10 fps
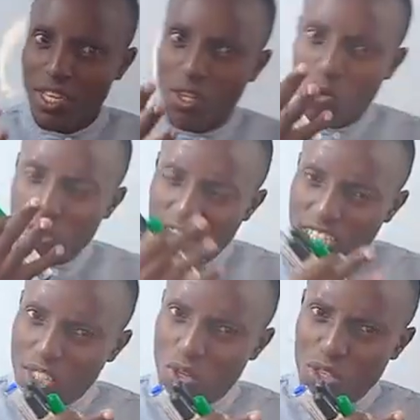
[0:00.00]
we are
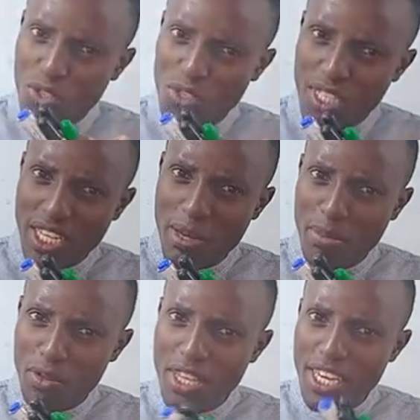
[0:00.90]
just going to start
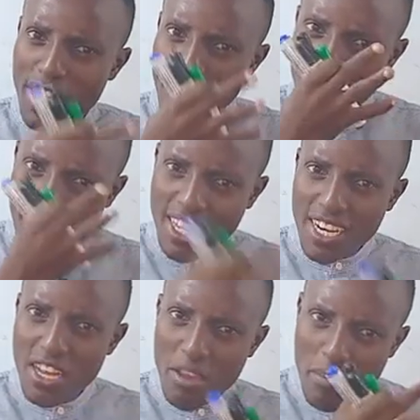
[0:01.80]
about the
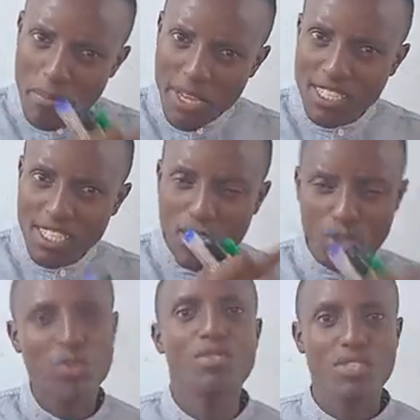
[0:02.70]
three basic
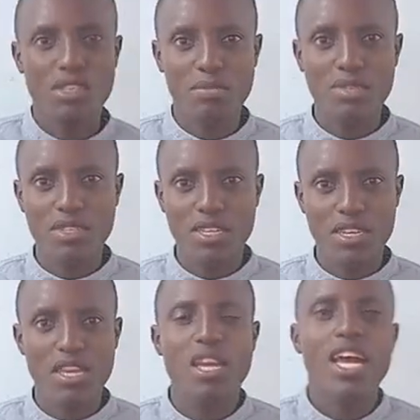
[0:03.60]
concepts.
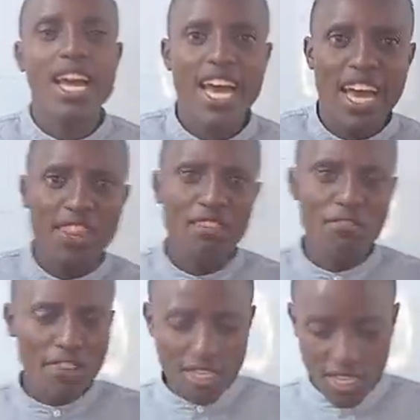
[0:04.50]
And the
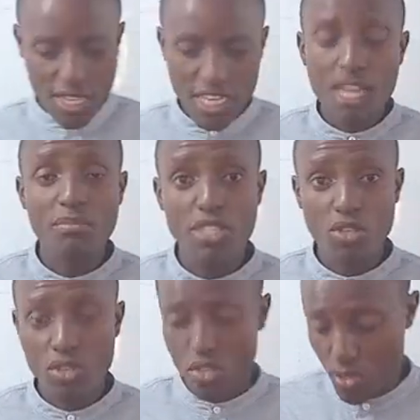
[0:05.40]
first, here I'm just
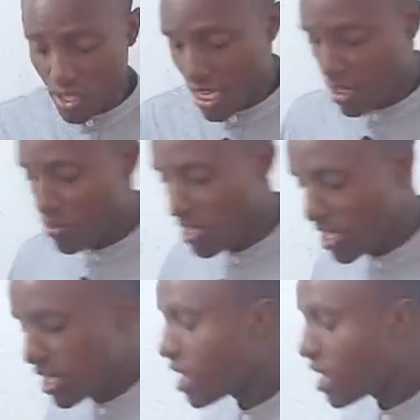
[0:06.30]
going to start with the